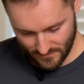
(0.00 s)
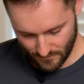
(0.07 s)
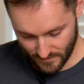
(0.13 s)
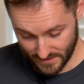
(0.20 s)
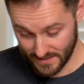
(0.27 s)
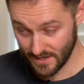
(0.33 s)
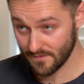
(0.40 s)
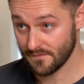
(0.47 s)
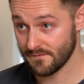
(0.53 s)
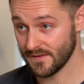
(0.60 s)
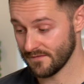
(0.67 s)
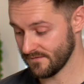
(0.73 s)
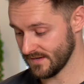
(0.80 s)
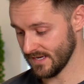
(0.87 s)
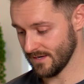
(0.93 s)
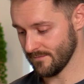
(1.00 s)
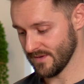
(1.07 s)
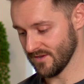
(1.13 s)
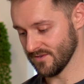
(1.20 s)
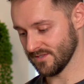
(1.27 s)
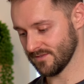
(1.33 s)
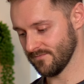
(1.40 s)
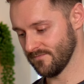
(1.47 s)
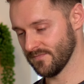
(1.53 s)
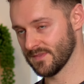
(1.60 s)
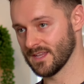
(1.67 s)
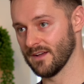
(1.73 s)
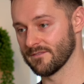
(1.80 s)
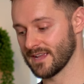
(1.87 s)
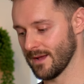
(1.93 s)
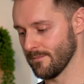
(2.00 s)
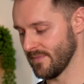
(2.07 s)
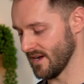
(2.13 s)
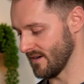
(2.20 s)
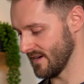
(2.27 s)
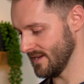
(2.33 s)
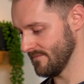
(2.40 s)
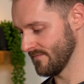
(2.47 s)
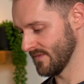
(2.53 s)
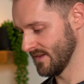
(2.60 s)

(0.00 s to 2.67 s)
We're going to go 15 ml of Campari,